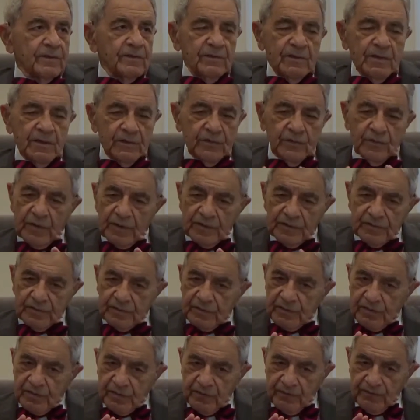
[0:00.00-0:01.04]
It was
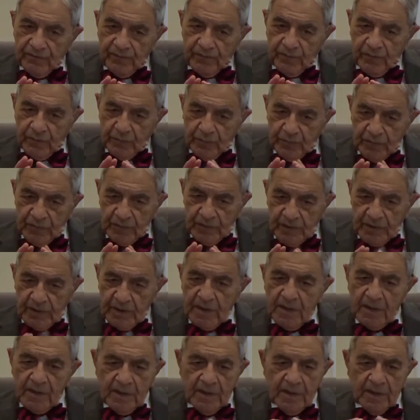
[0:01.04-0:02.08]

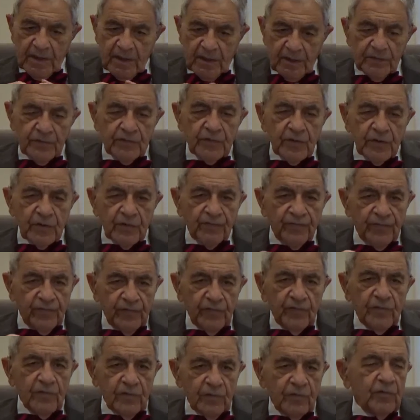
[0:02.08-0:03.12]
really under
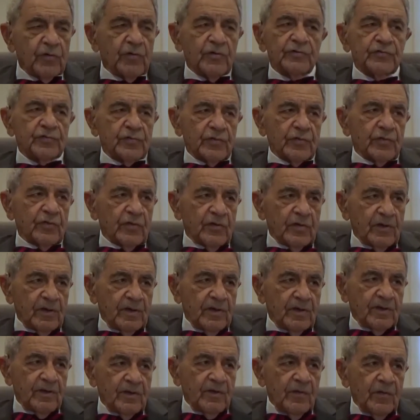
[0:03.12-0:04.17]
full control.
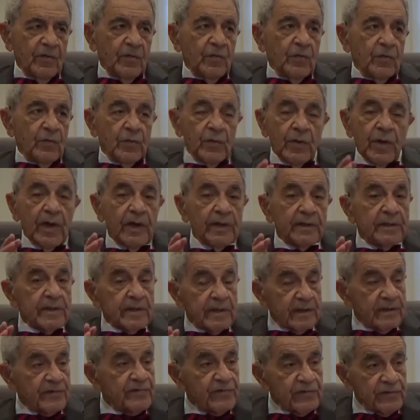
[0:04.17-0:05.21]
We had a
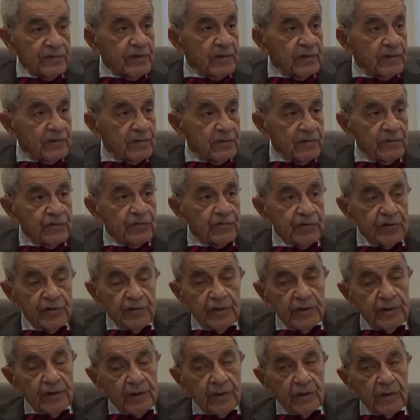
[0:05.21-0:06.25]
resident
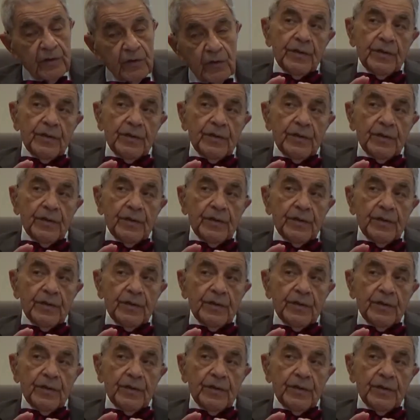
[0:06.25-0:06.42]
engineer.